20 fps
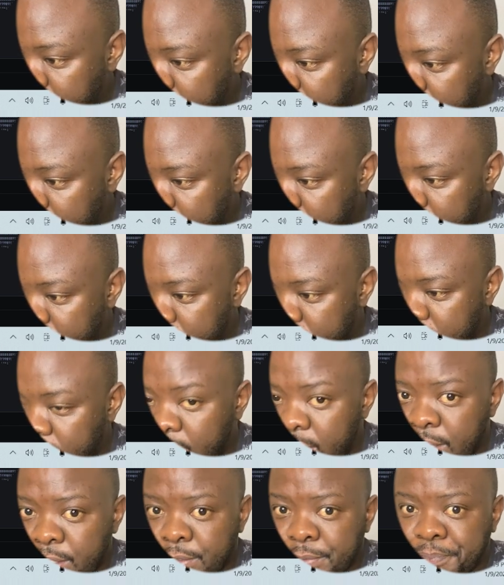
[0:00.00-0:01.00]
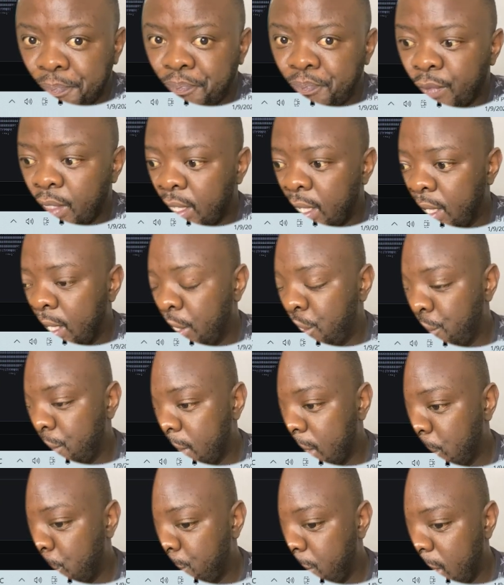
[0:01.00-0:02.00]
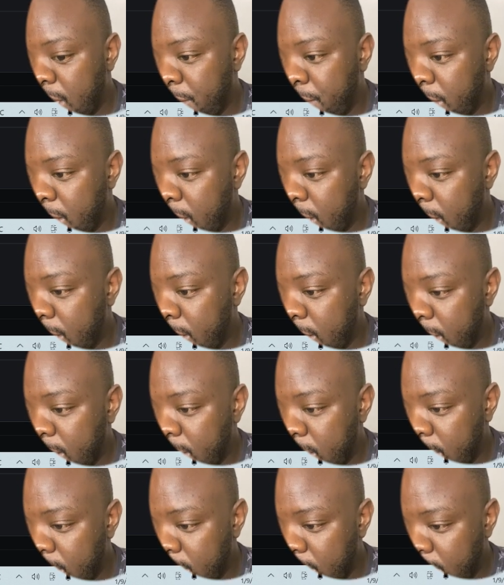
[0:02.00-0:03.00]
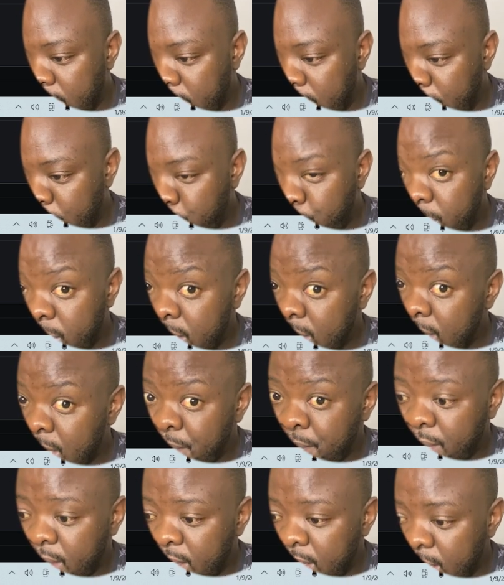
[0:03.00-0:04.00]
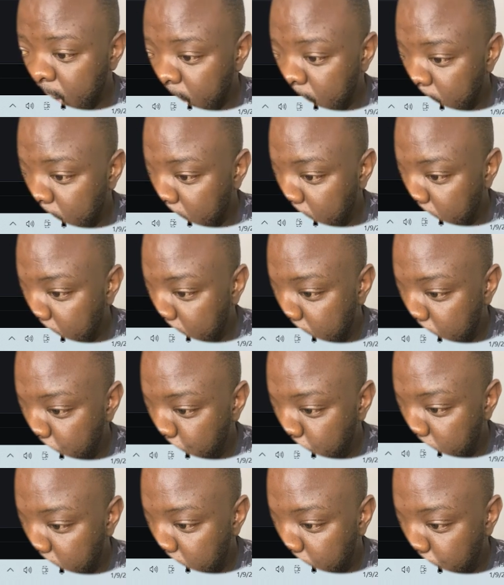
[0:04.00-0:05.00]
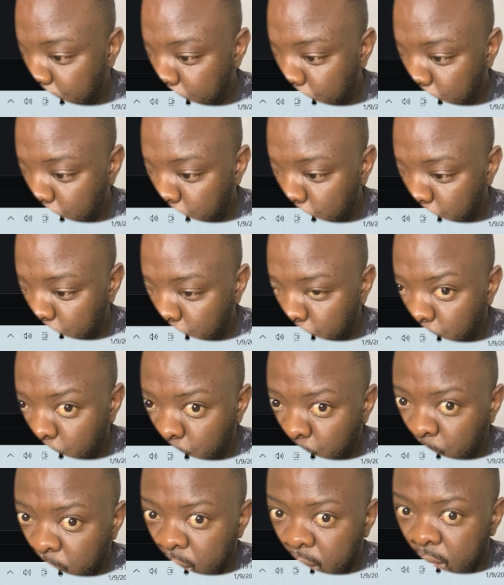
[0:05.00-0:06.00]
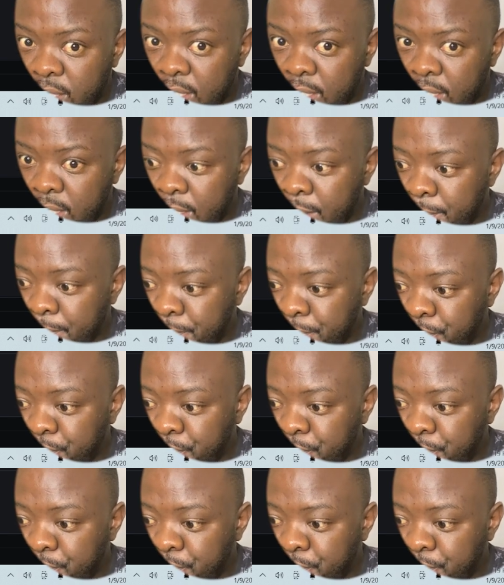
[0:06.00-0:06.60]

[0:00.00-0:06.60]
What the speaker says: I click send, then it should send to my API, and you see something. It has returned for you the